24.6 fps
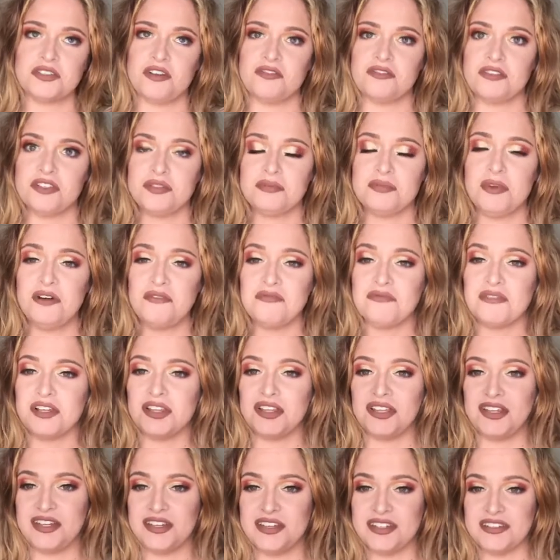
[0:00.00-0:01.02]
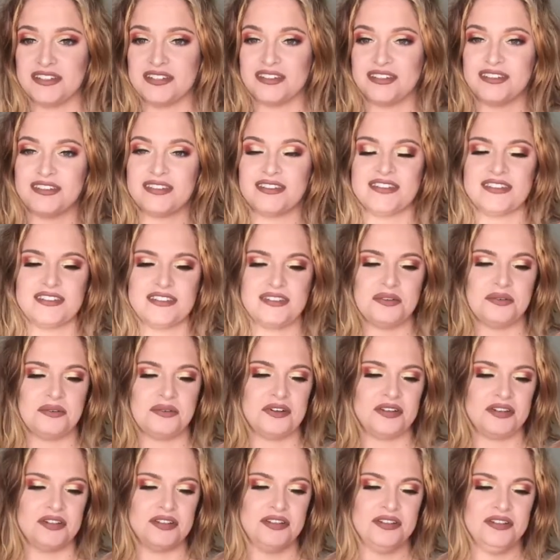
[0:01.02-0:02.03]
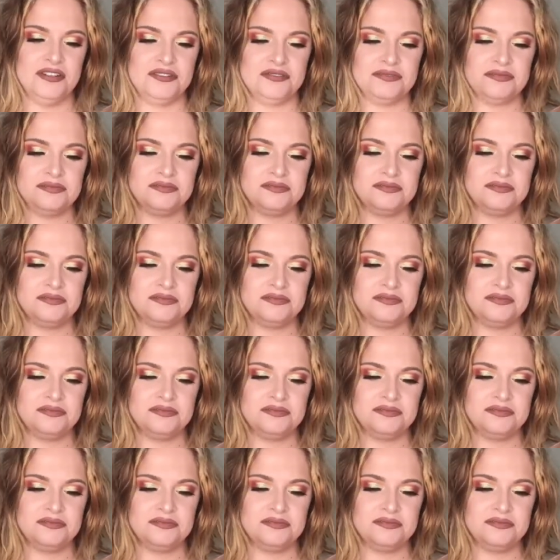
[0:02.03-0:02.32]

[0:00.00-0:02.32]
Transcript: off, the smell really is so good.